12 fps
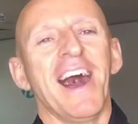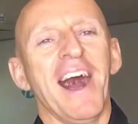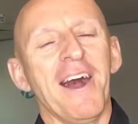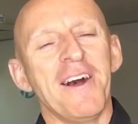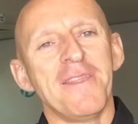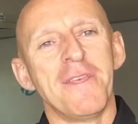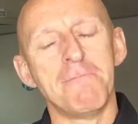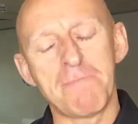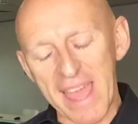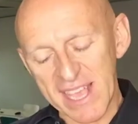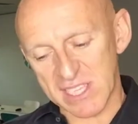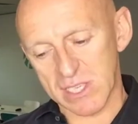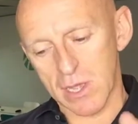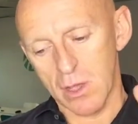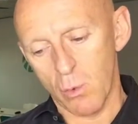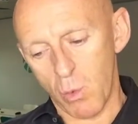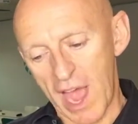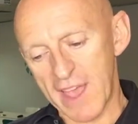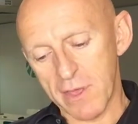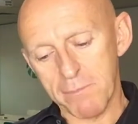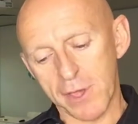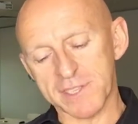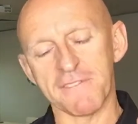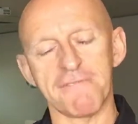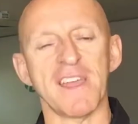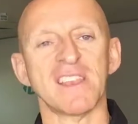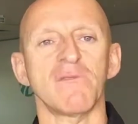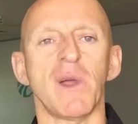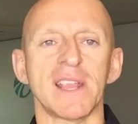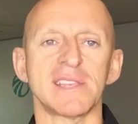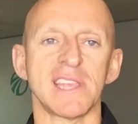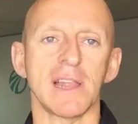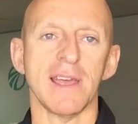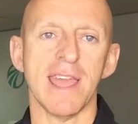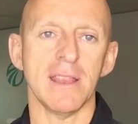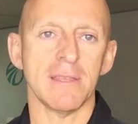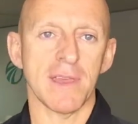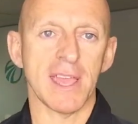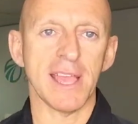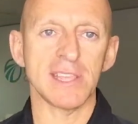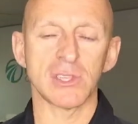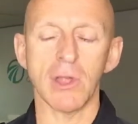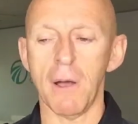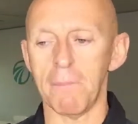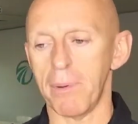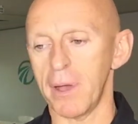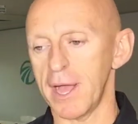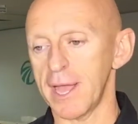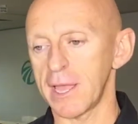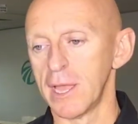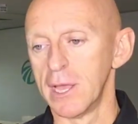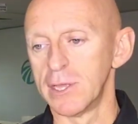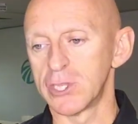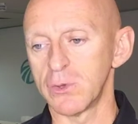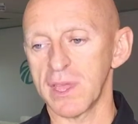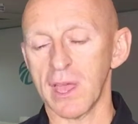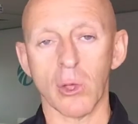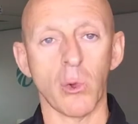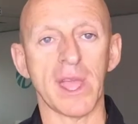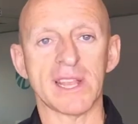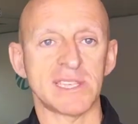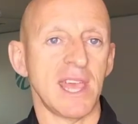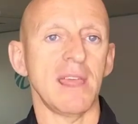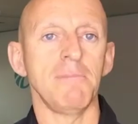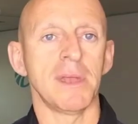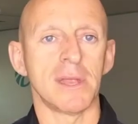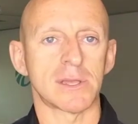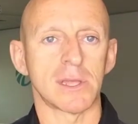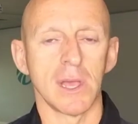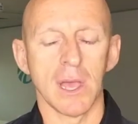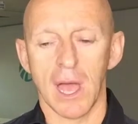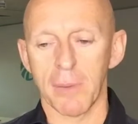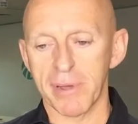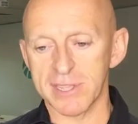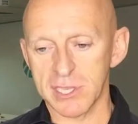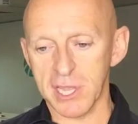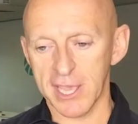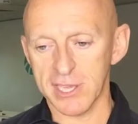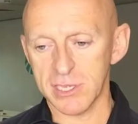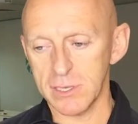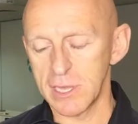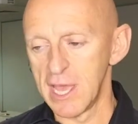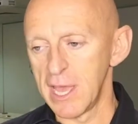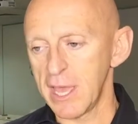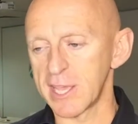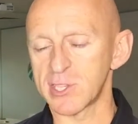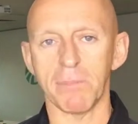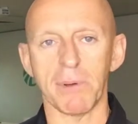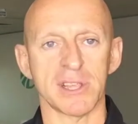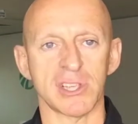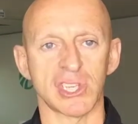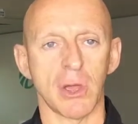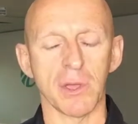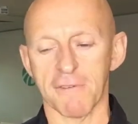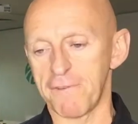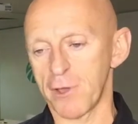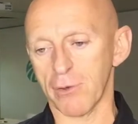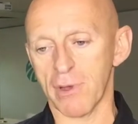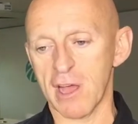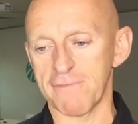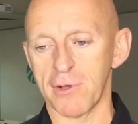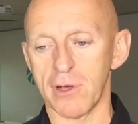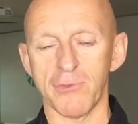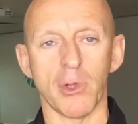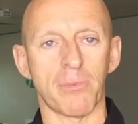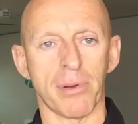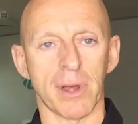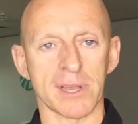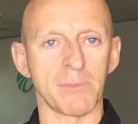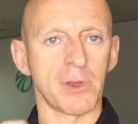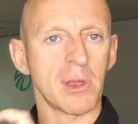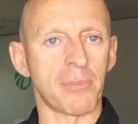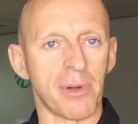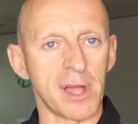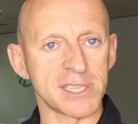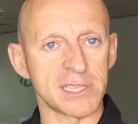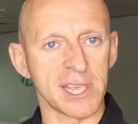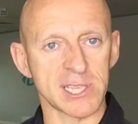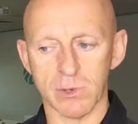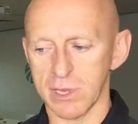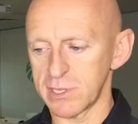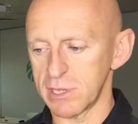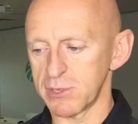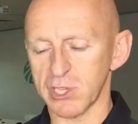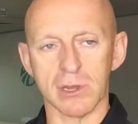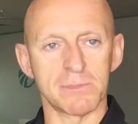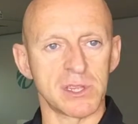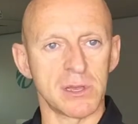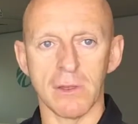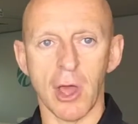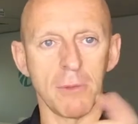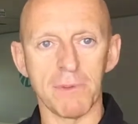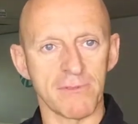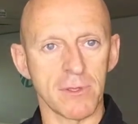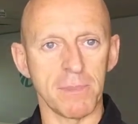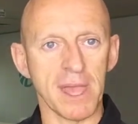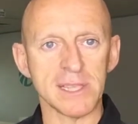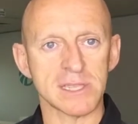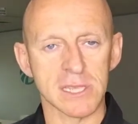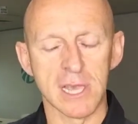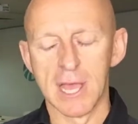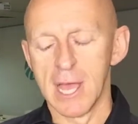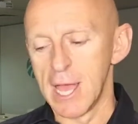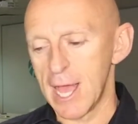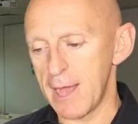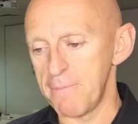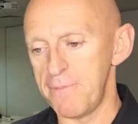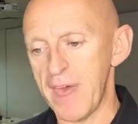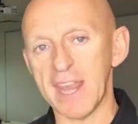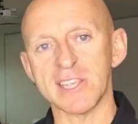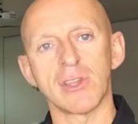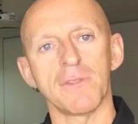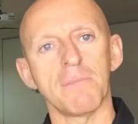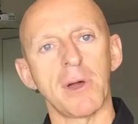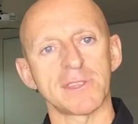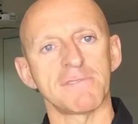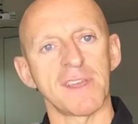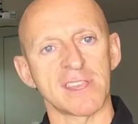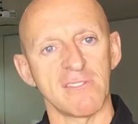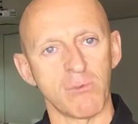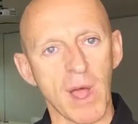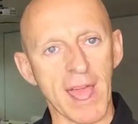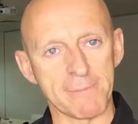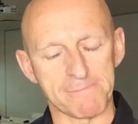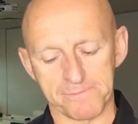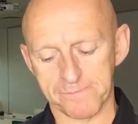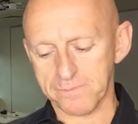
Uh, the best way, the most effective way to sell anything is not by doing a quick ten minute uh, presentation. It's not by just showing a photograph of your product and putting a price next to it and some description and hoping for the best. Um, that is not the most effective way.